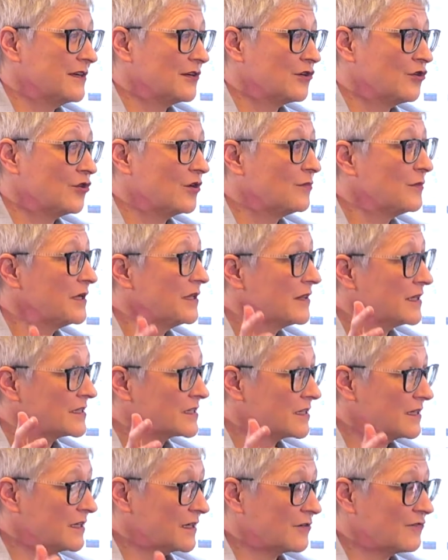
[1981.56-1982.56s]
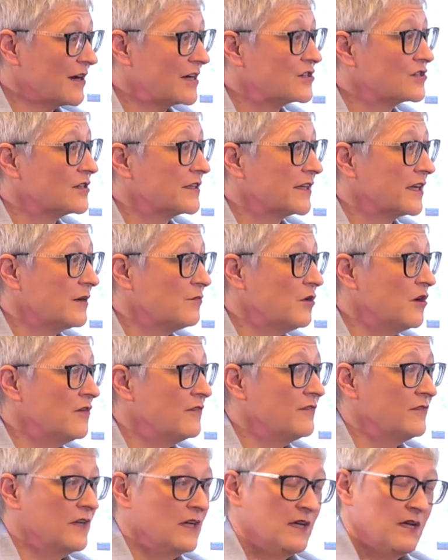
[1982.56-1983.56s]
economy, that's going to gradually come
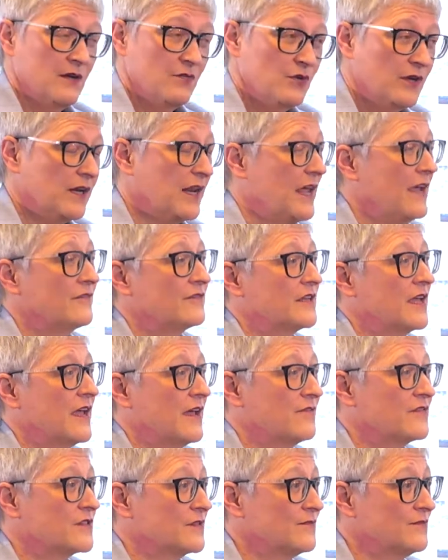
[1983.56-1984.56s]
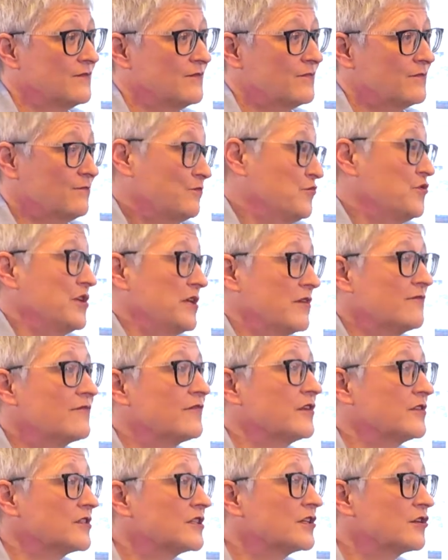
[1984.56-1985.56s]
off. Yeah. We're going to have some pretty
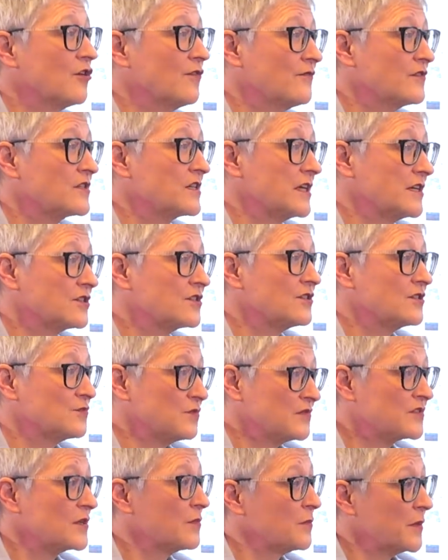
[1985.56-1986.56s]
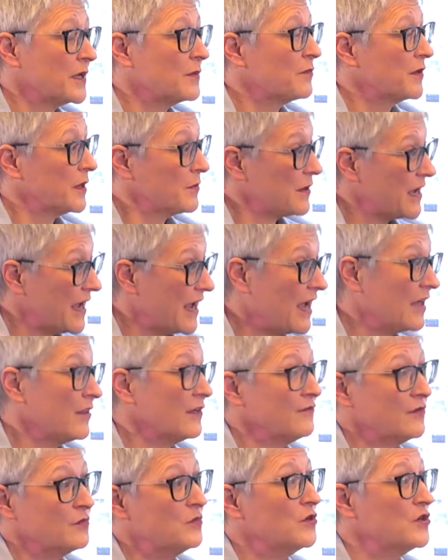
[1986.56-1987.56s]
confronting conversations with some people about how
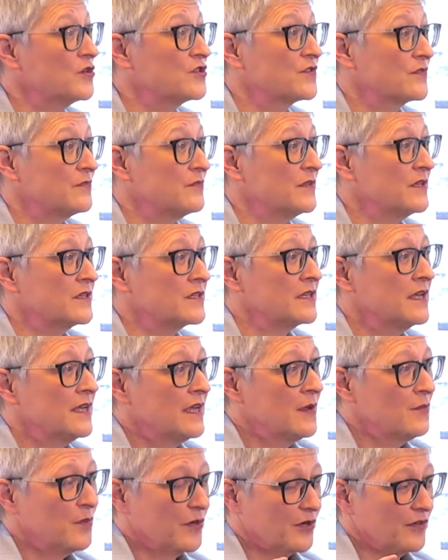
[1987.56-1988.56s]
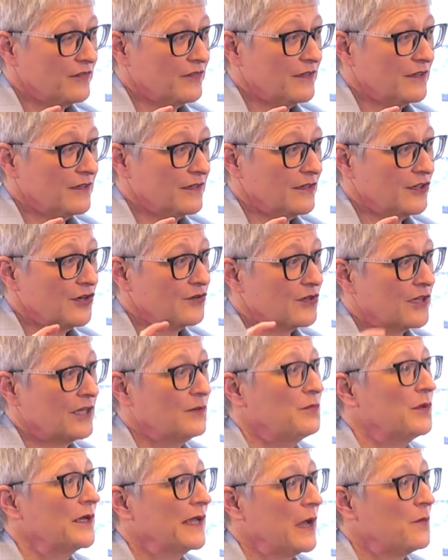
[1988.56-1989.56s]
they've emerged from this. But I think,
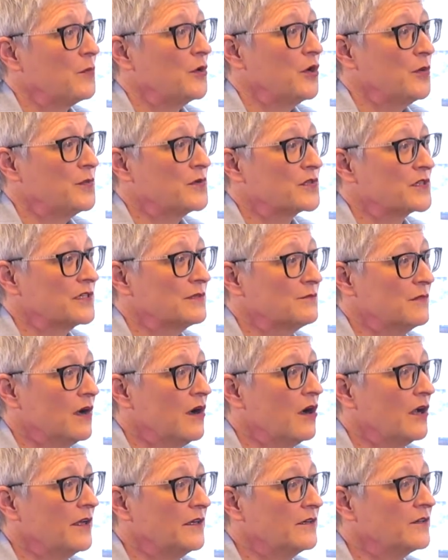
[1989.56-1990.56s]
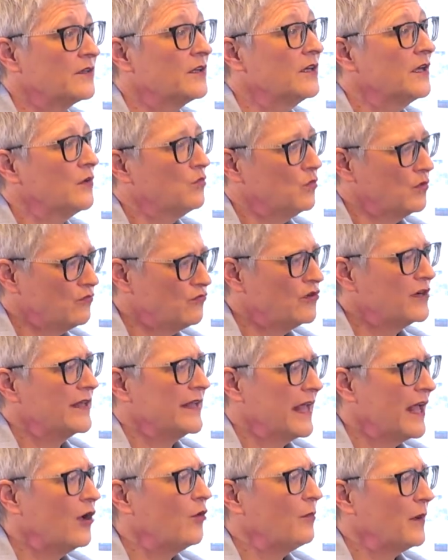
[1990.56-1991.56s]
keeping our purpose in mind will really
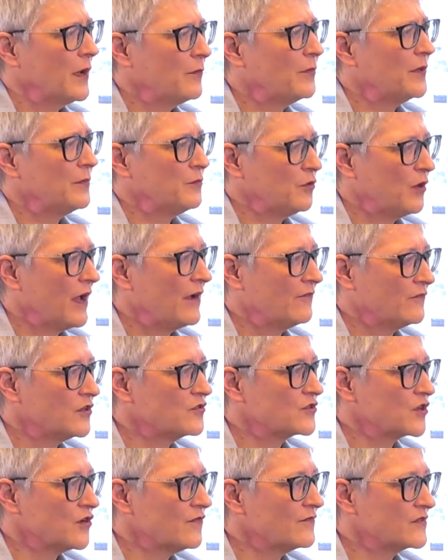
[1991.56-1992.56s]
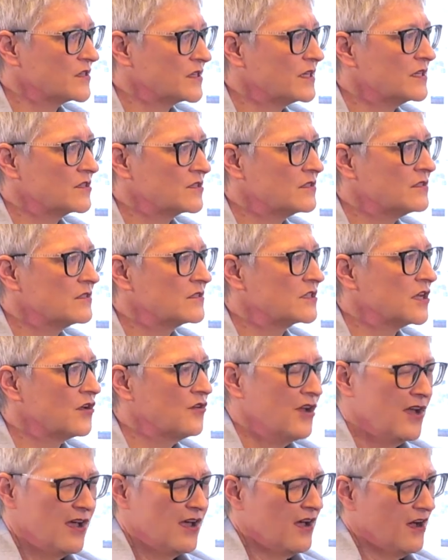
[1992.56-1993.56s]
help our people have those conversations. So
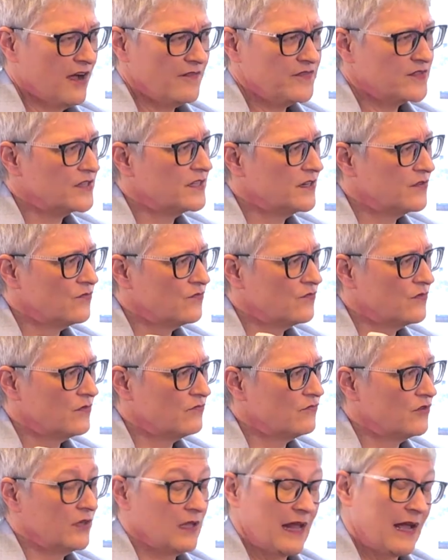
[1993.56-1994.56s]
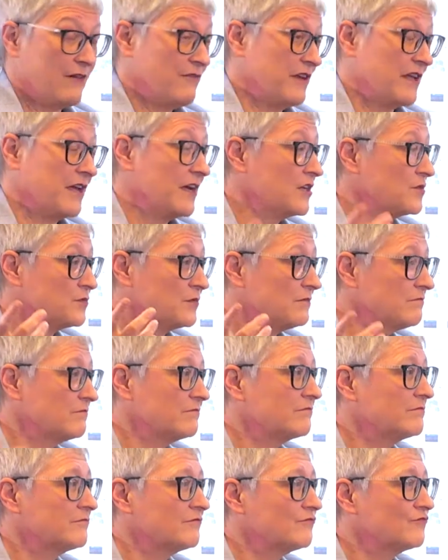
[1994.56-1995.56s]
I've seen our engagement
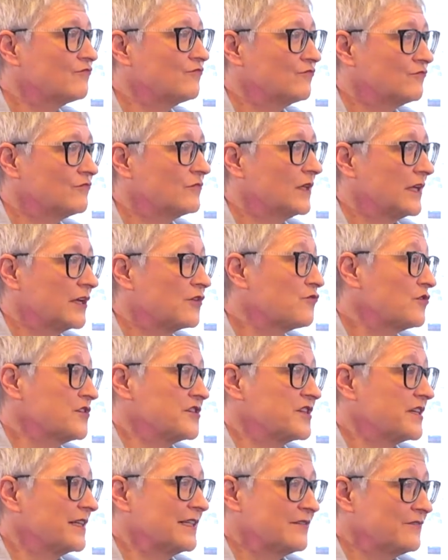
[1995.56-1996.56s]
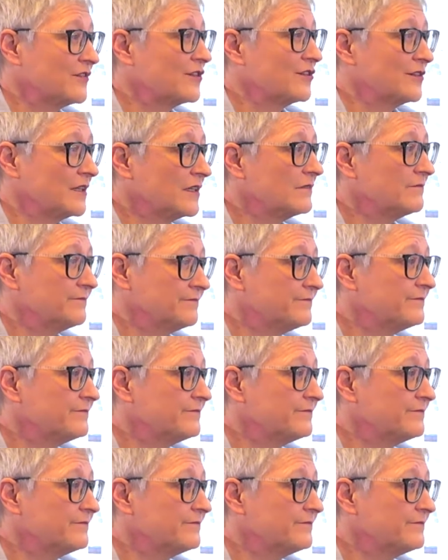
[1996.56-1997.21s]
increase significantly